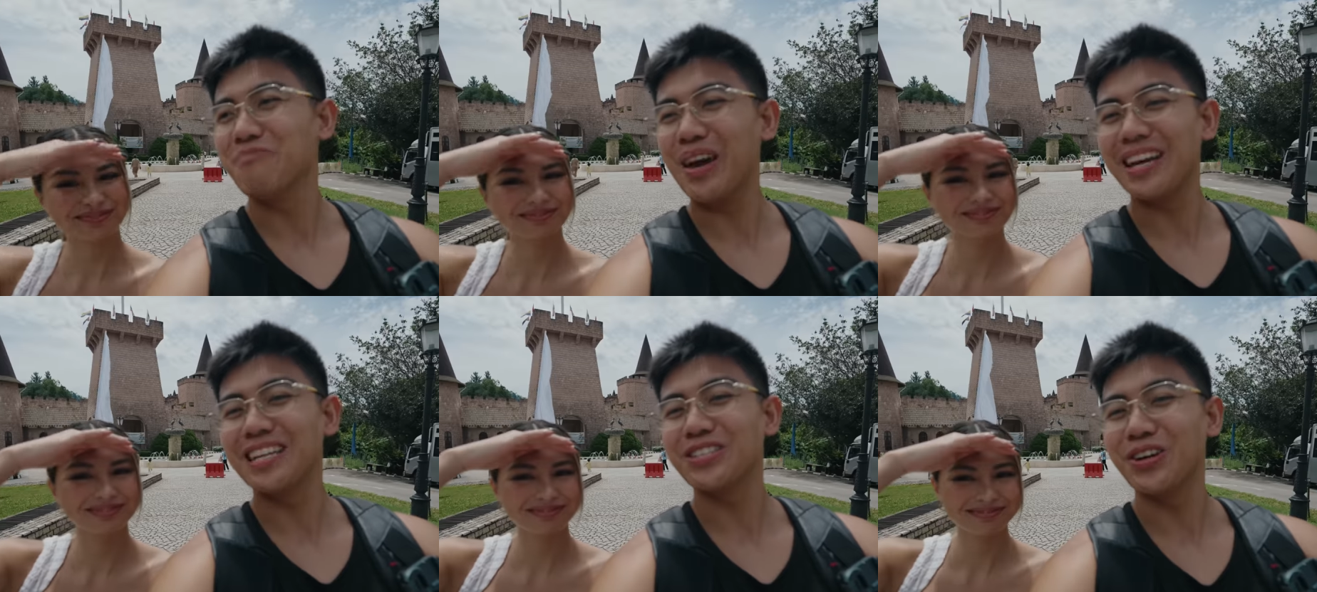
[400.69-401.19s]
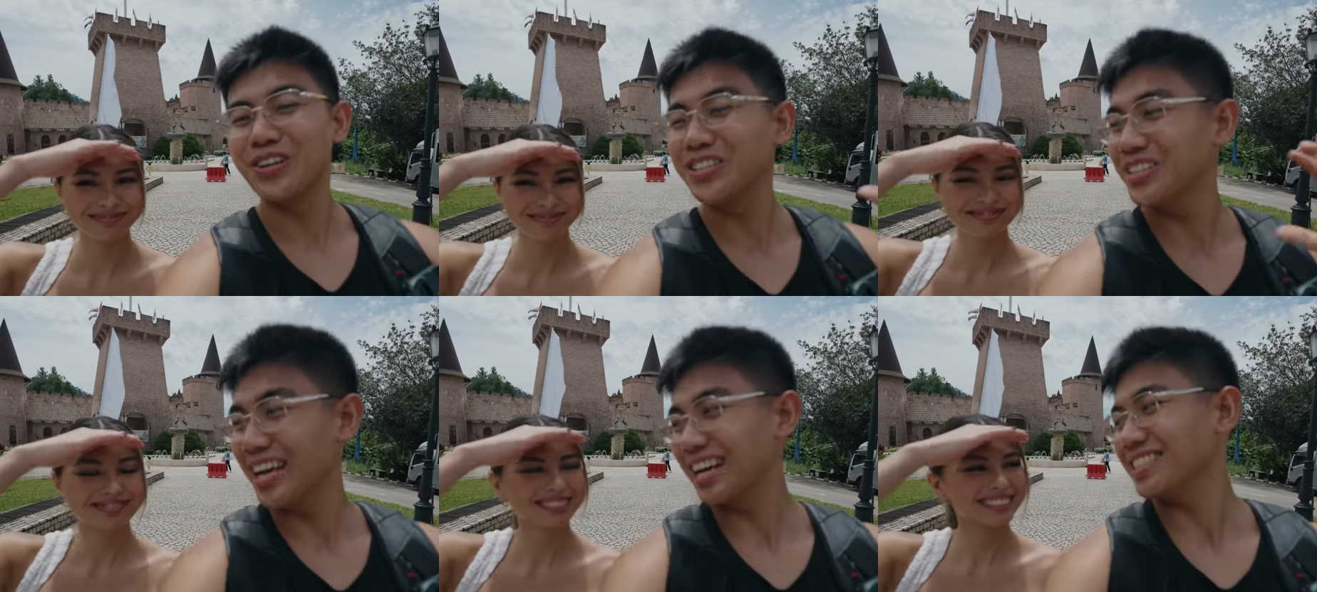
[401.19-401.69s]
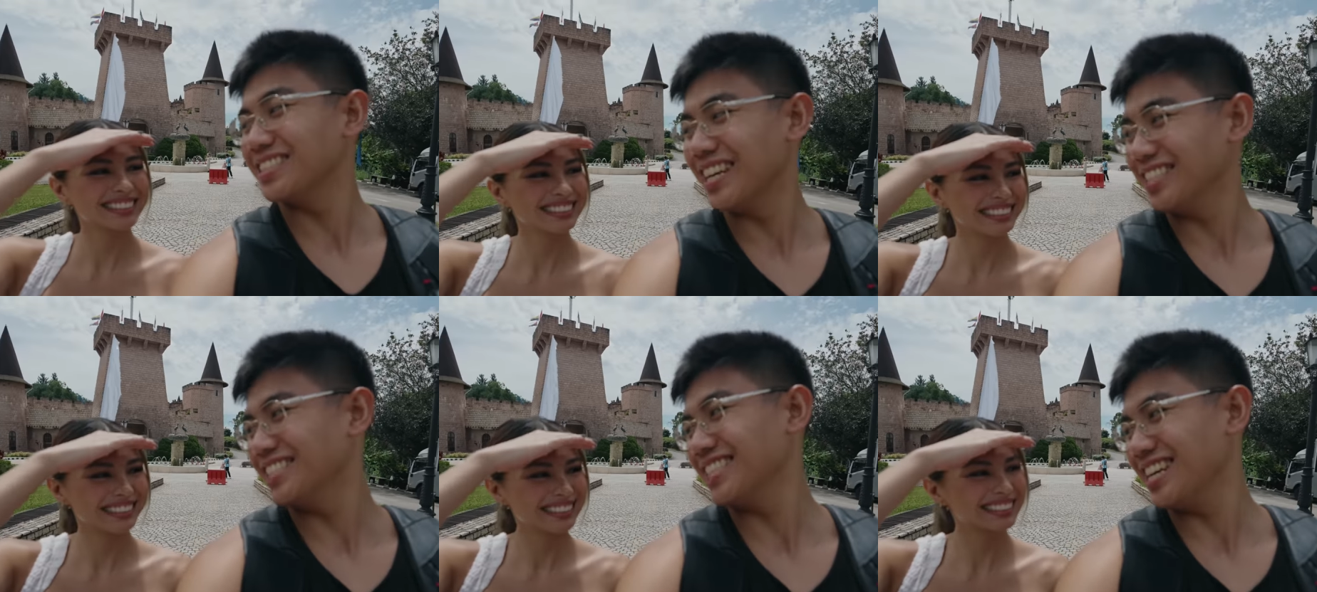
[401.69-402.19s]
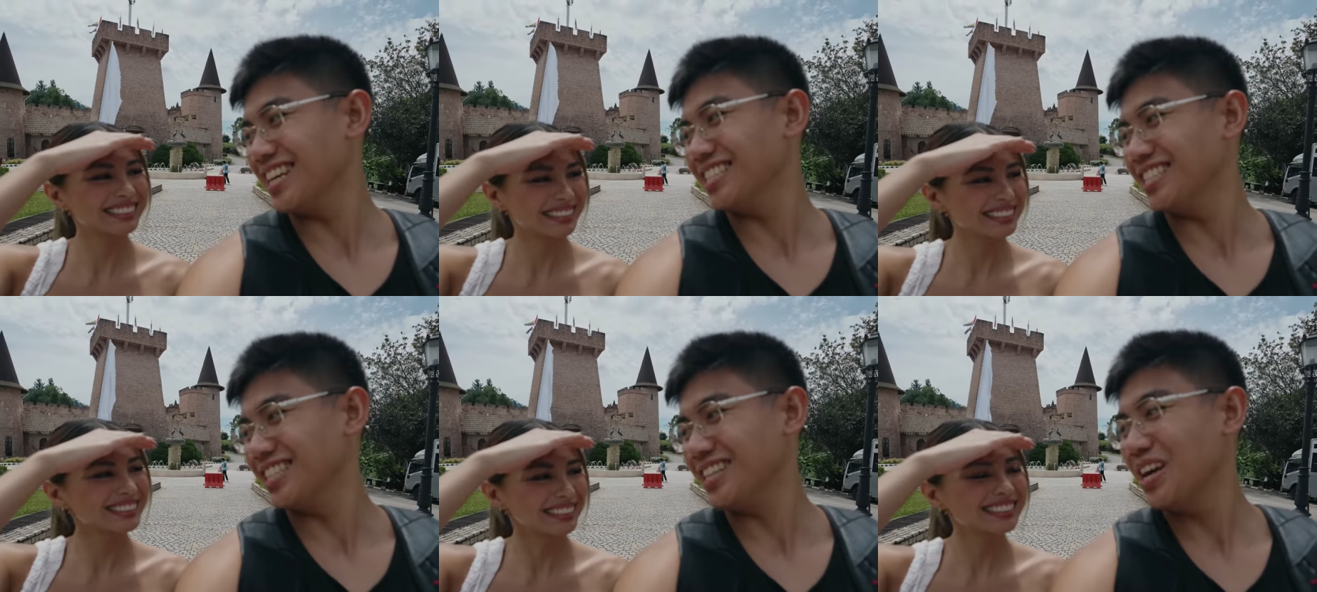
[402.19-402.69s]
Speaker 1: made it to our next
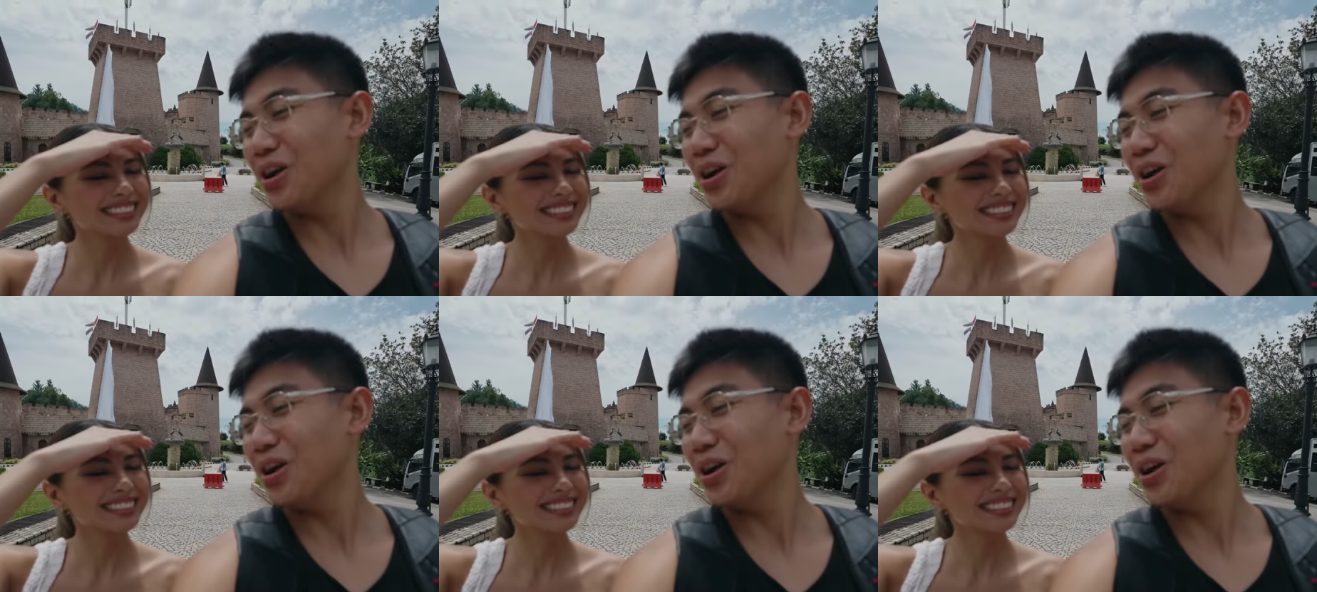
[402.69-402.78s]
destination,